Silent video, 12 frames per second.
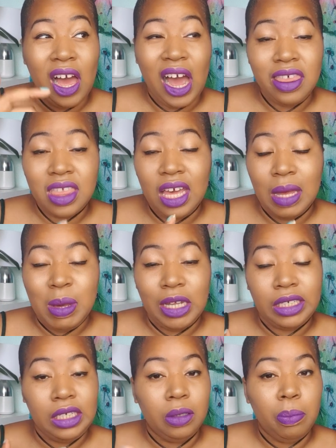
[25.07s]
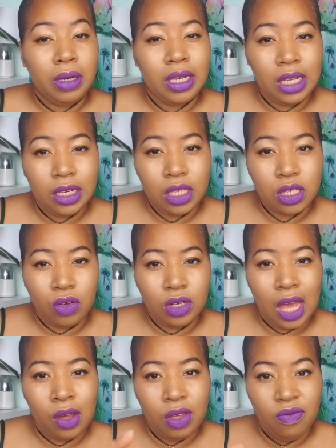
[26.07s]
I think I'm actually completely sold
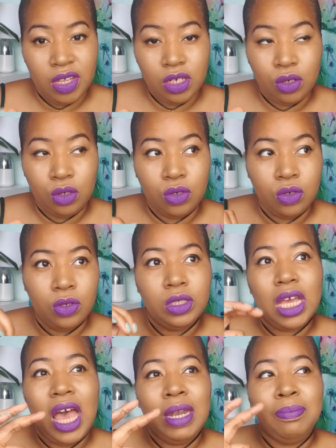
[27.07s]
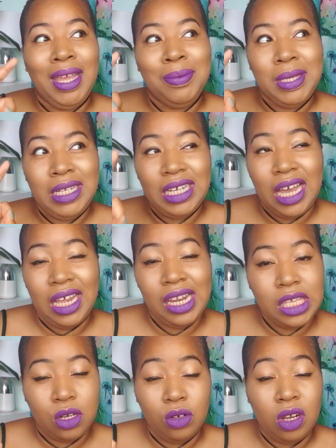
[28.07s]
out in video calls and maybe
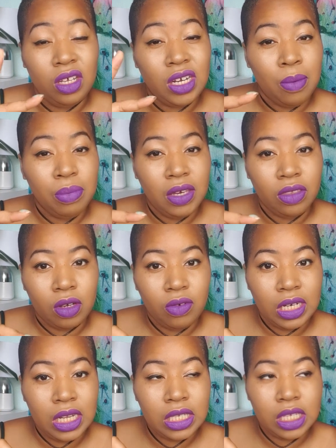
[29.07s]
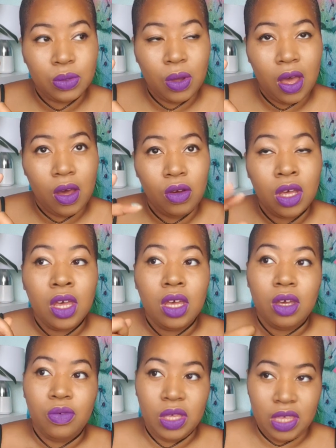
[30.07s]
entirely sold out in MP3 readings as well.
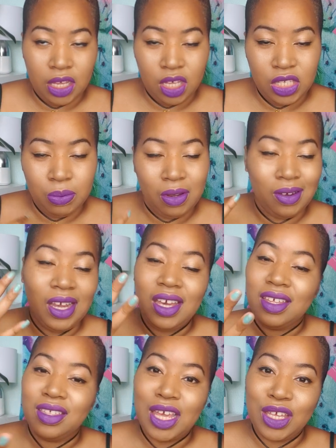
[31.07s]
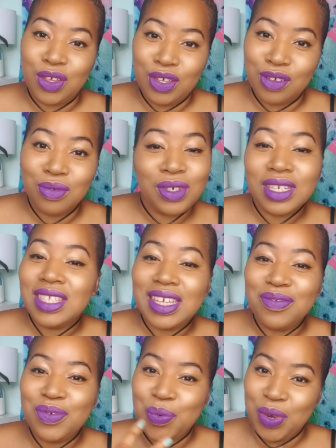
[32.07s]
We thank you, Spirit. Thank you,
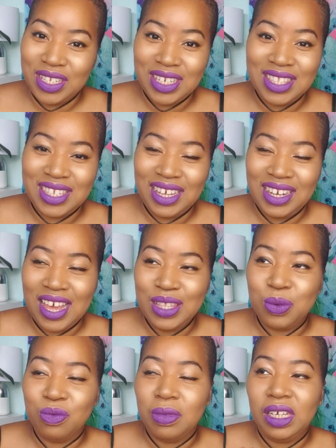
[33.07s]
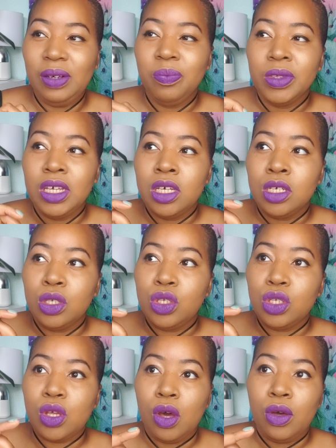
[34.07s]
community, for wanting to connect with me.
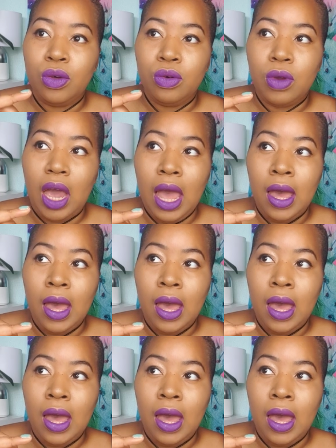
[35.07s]
So,